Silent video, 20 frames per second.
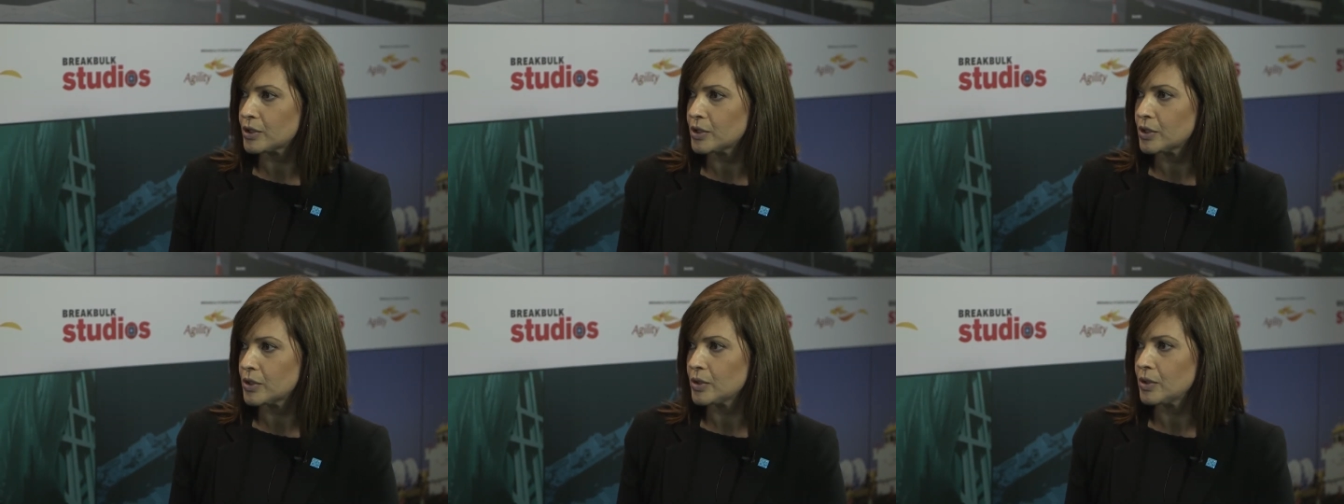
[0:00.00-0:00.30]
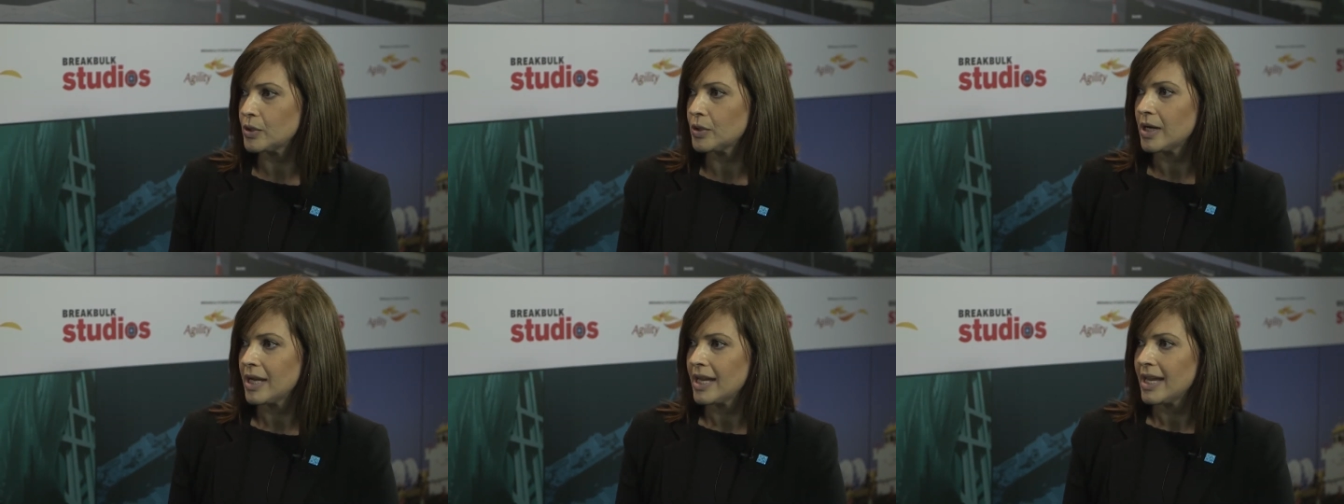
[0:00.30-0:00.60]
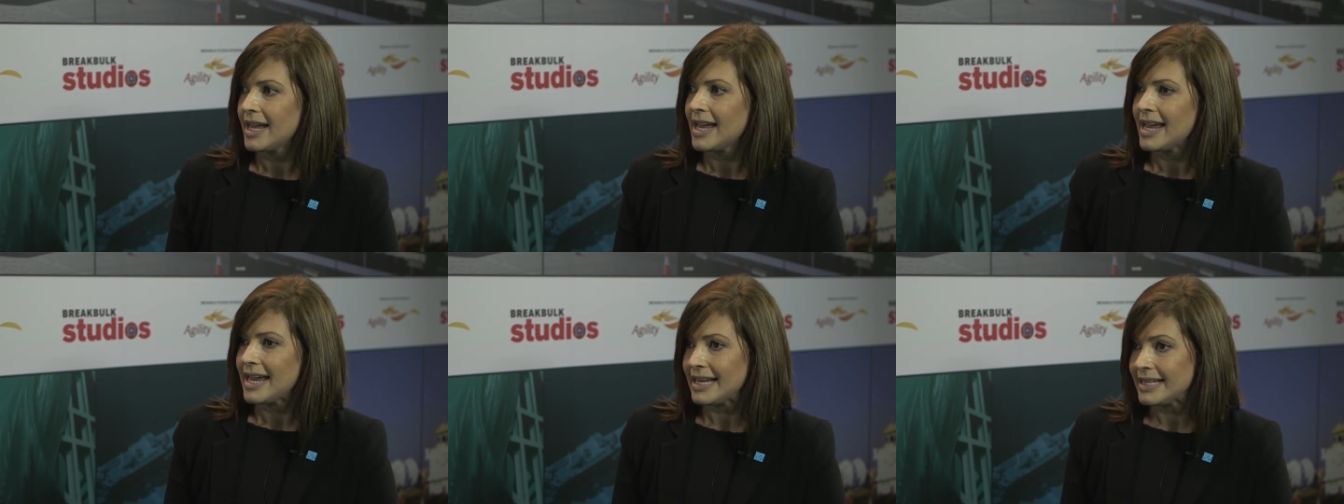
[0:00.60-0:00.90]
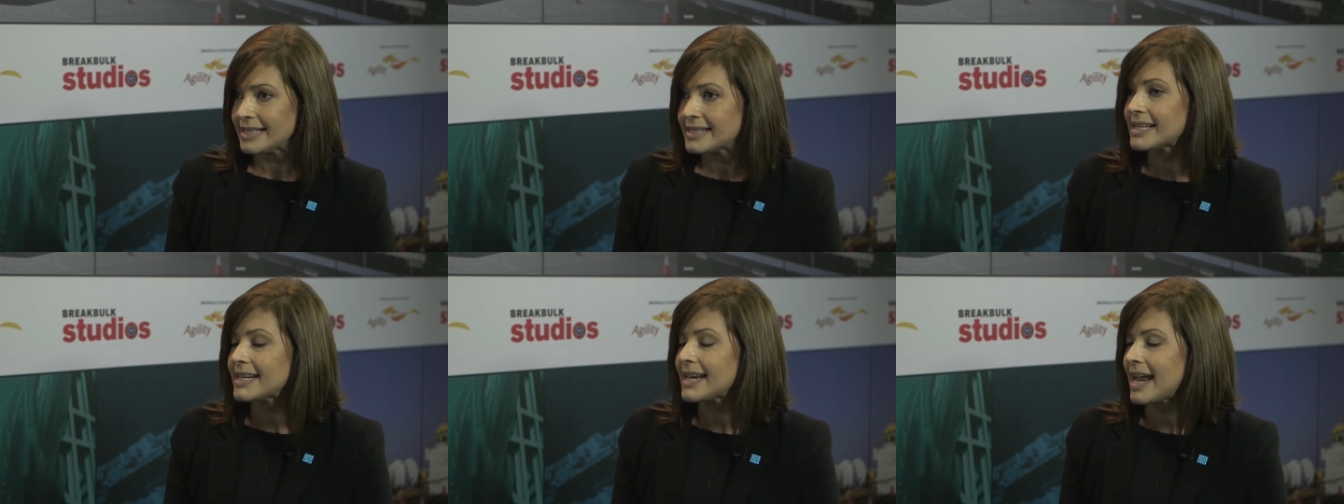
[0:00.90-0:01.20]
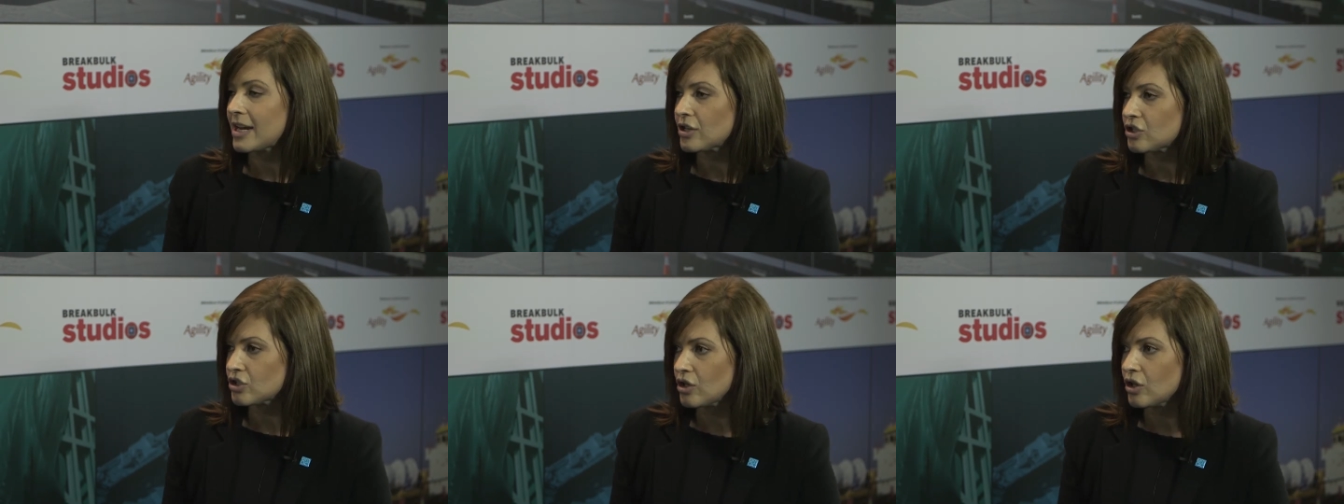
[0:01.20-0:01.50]
to
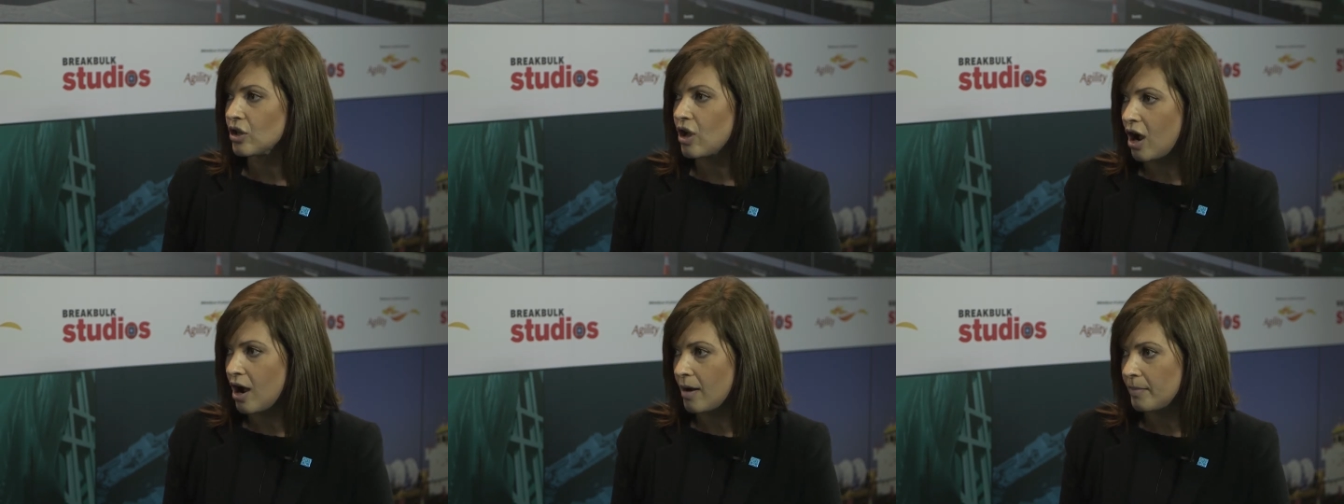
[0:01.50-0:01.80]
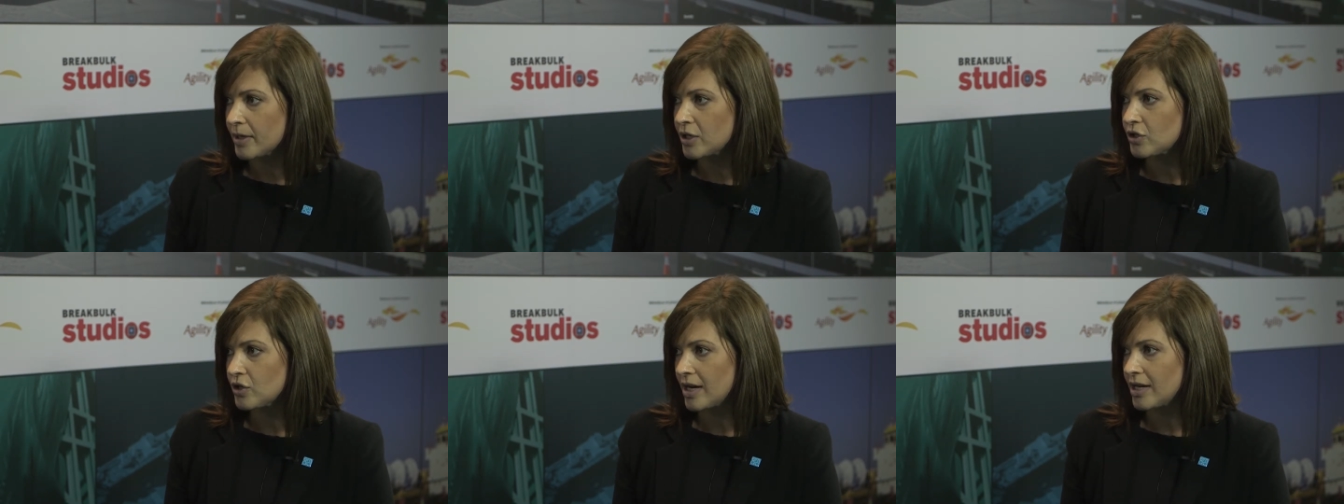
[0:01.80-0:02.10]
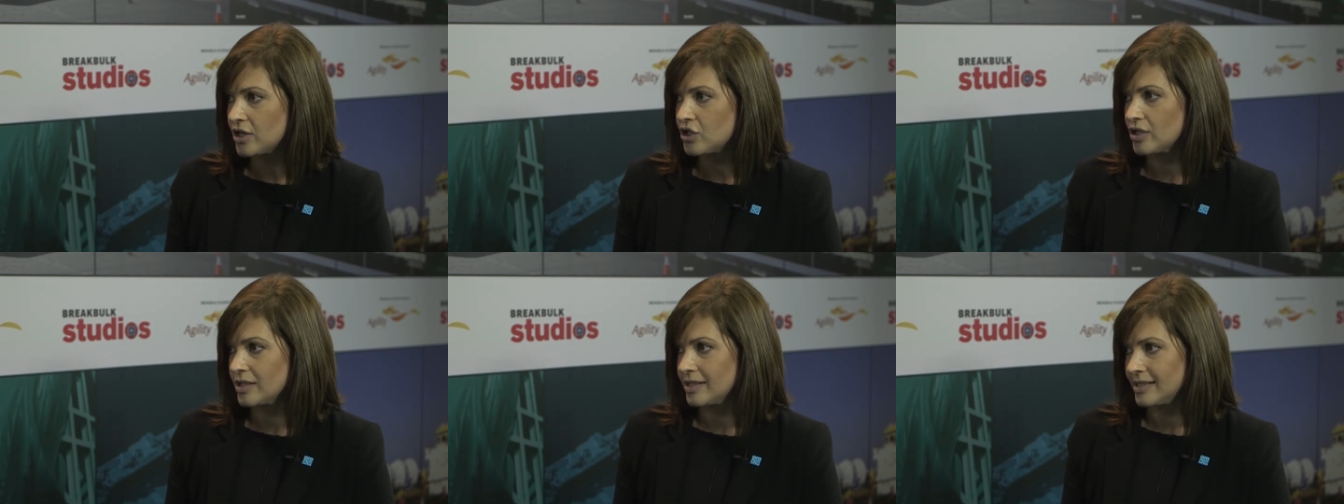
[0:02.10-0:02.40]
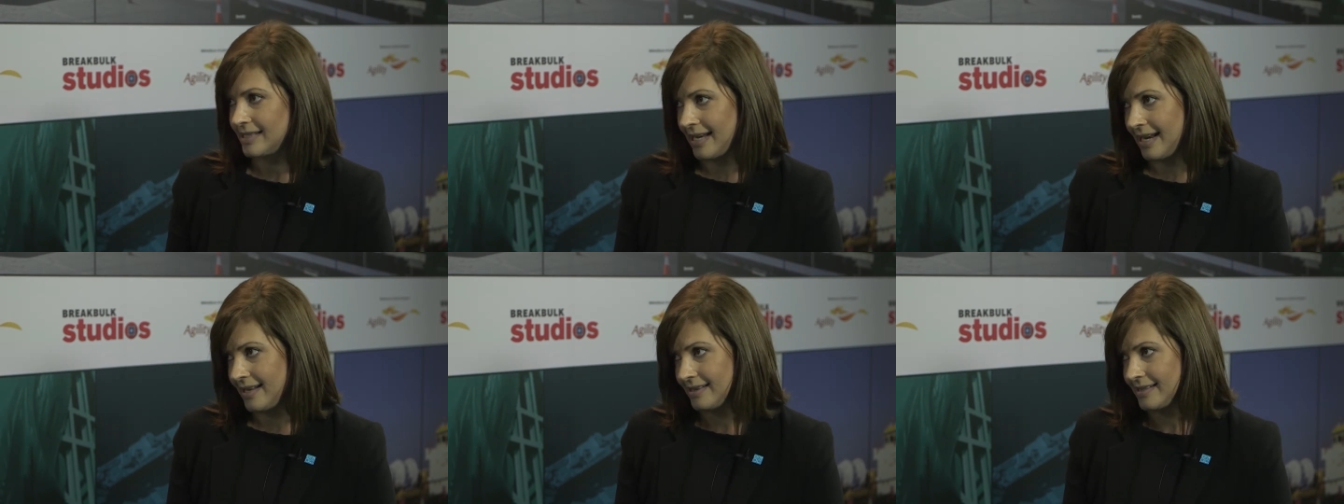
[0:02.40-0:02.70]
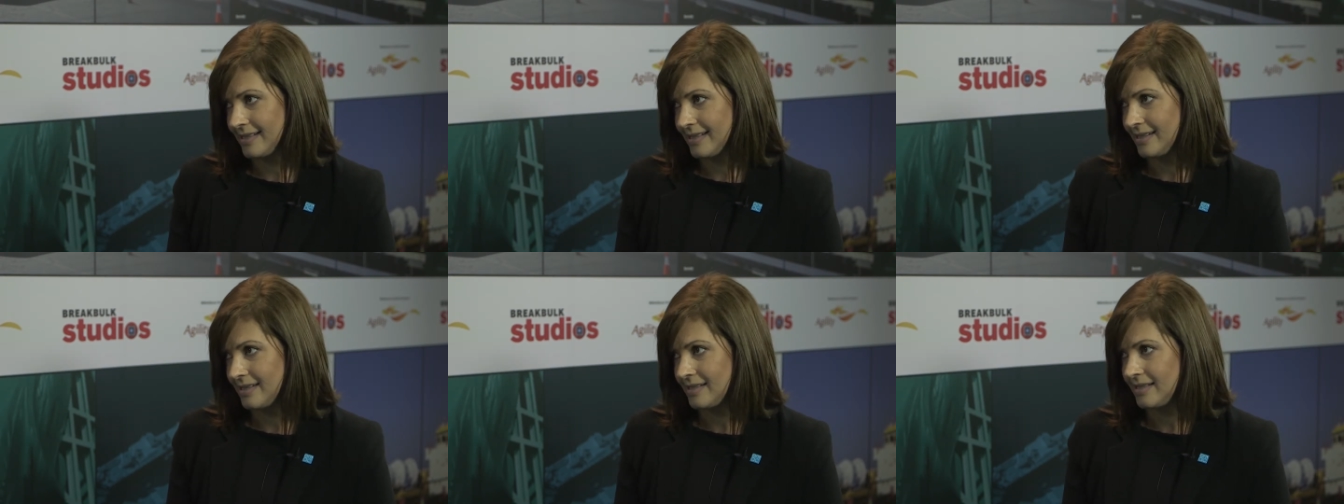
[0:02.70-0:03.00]
international arbitration
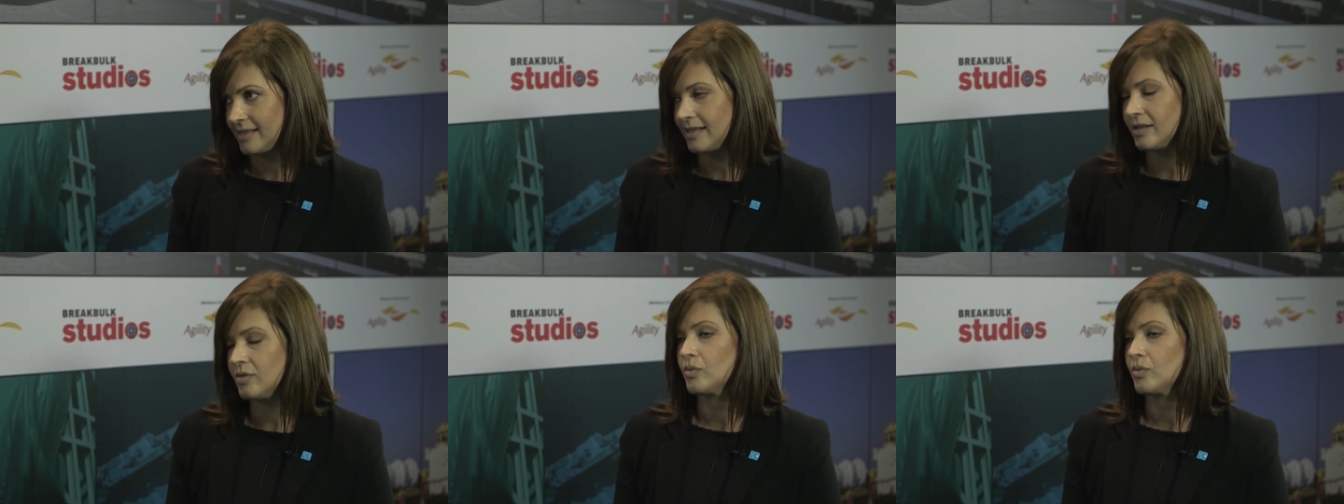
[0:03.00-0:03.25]
centres,